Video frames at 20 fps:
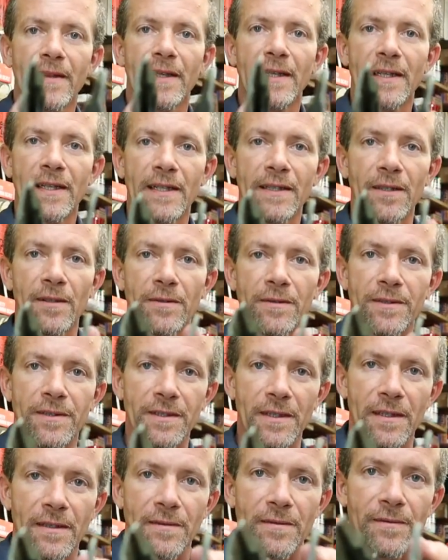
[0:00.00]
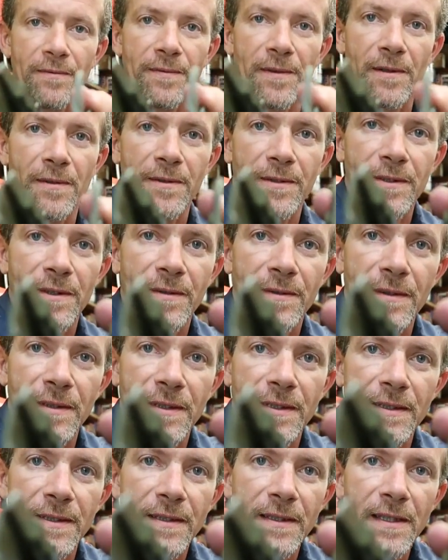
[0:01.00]
And I know it's not going to focus on
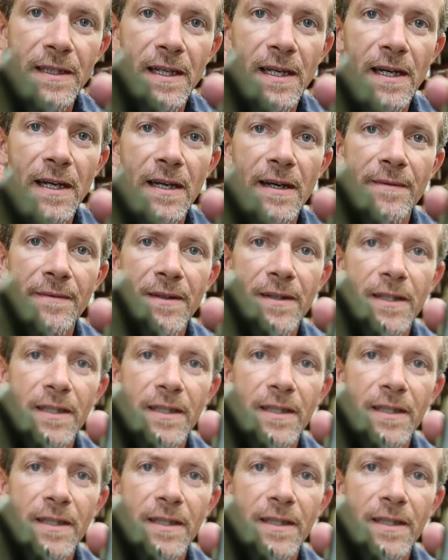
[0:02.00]
it. It never